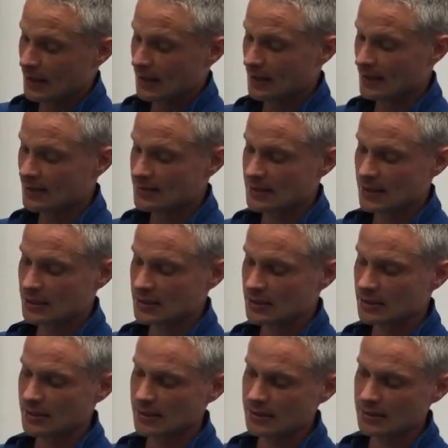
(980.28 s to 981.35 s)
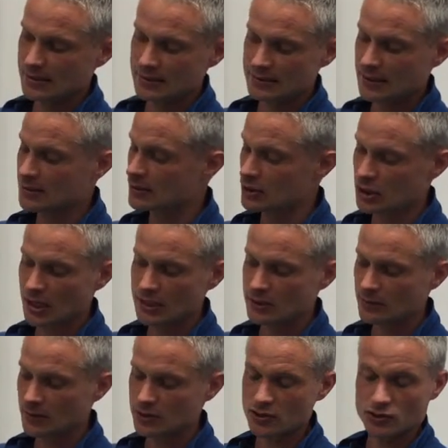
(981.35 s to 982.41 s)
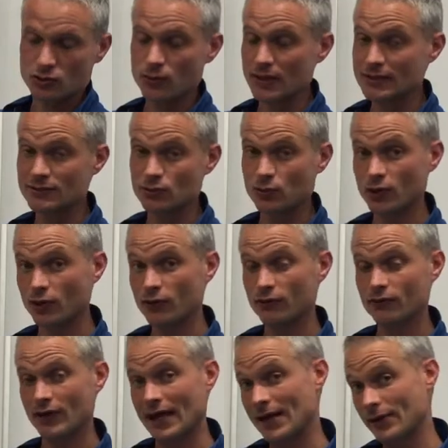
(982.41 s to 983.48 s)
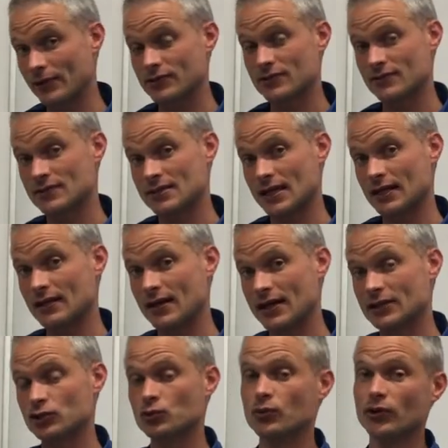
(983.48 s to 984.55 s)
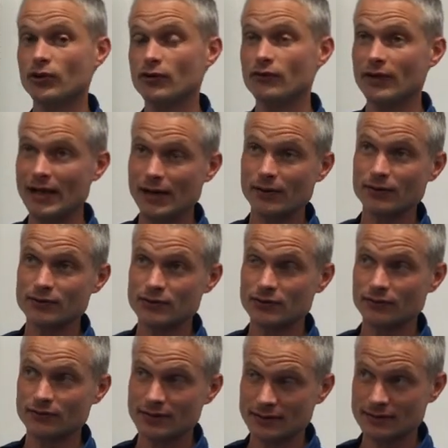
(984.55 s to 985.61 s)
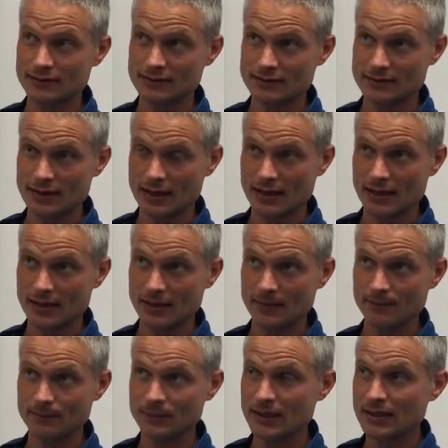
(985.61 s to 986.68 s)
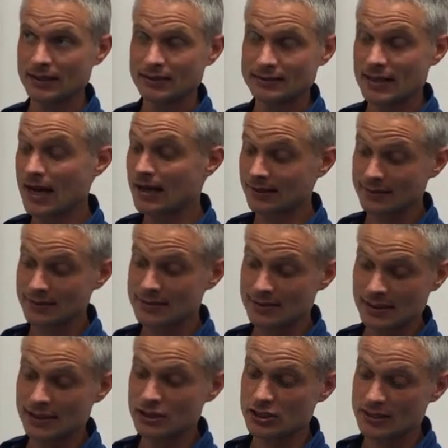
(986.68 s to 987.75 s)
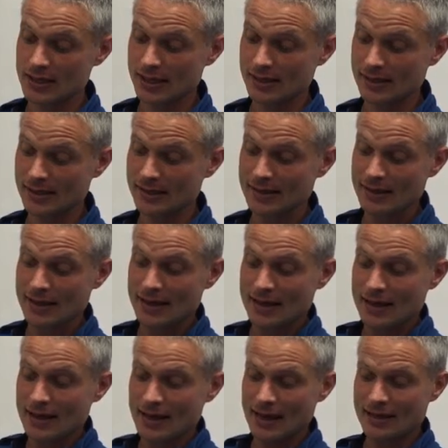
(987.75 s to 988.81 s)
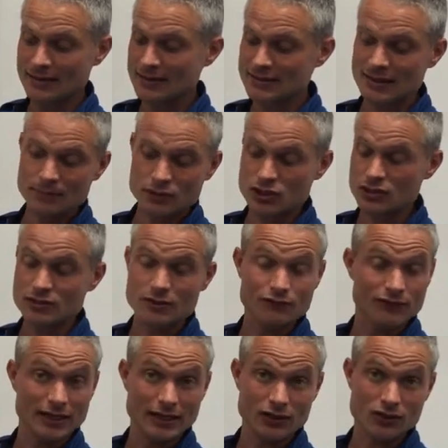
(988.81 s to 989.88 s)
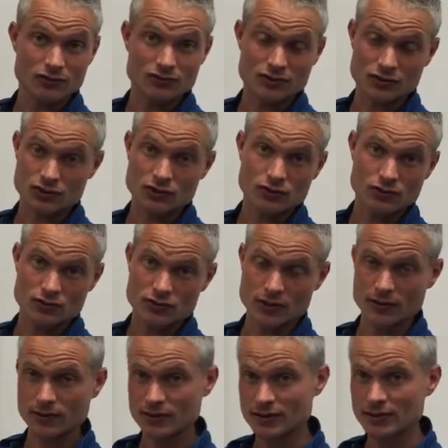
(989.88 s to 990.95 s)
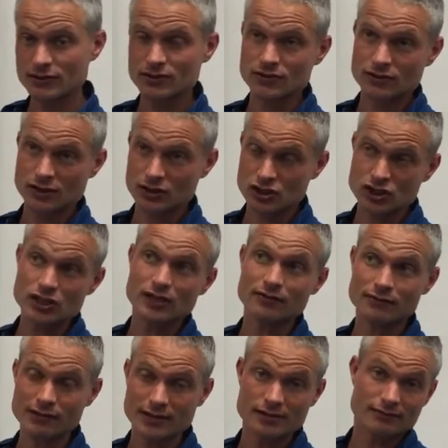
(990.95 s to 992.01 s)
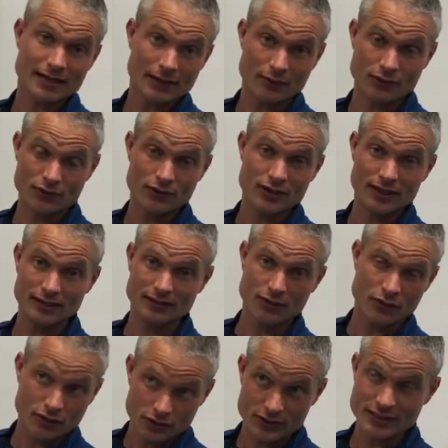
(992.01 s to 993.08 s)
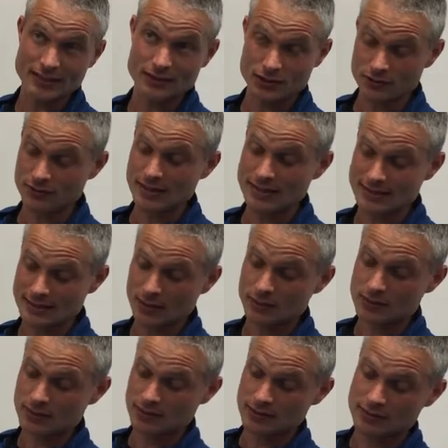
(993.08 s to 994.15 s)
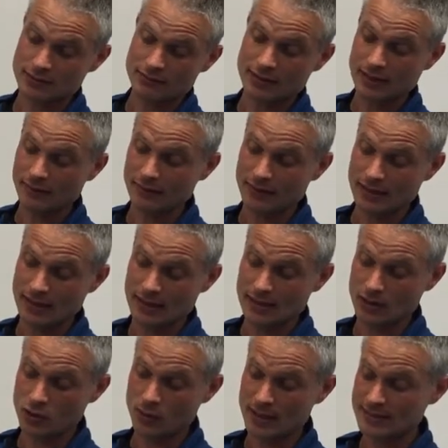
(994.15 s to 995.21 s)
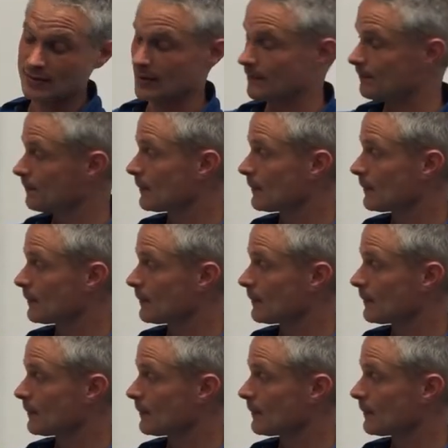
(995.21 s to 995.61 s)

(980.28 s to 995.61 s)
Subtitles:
And it's actually doesn't change much. It's always 12 hours of sunlight, 12 hours of darkness each day, and the temperatures are fairly constant too. So it's generally around 30 degrees Celsius around the equator